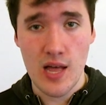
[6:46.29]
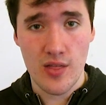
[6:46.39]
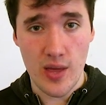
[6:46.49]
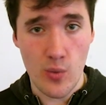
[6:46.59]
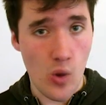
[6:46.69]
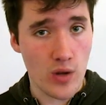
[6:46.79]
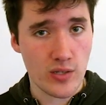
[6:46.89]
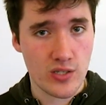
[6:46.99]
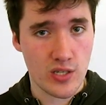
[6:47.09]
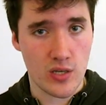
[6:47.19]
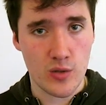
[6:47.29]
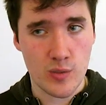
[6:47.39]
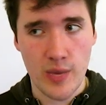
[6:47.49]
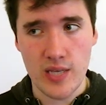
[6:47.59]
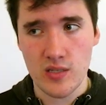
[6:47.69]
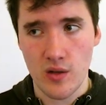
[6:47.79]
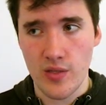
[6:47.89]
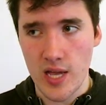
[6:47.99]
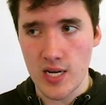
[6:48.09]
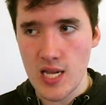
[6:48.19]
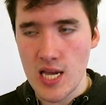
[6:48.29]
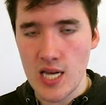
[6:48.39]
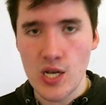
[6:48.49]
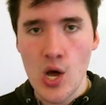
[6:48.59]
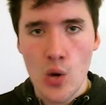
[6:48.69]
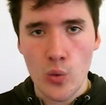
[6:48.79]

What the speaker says: they want to use based on their need